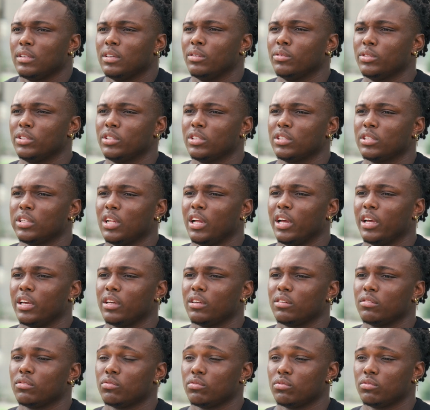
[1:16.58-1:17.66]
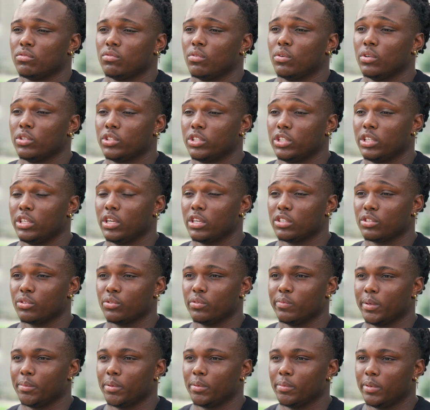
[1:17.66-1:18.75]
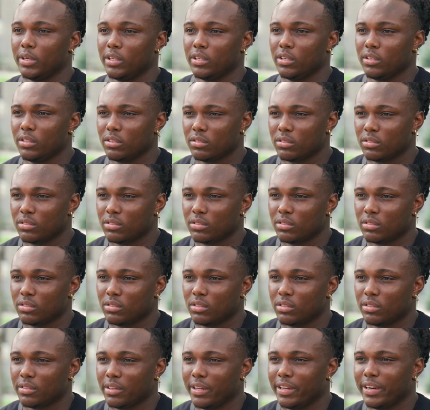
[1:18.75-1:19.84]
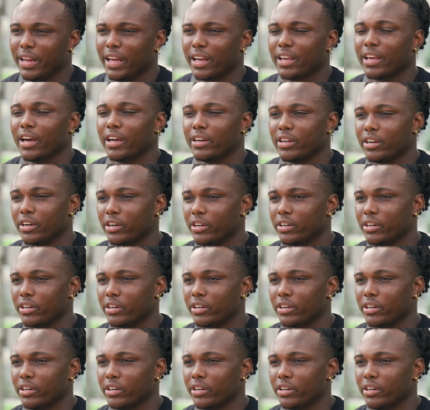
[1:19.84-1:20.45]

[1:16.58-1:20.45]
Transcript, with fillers: it was just like, well, she doesn't remember me, and that kind of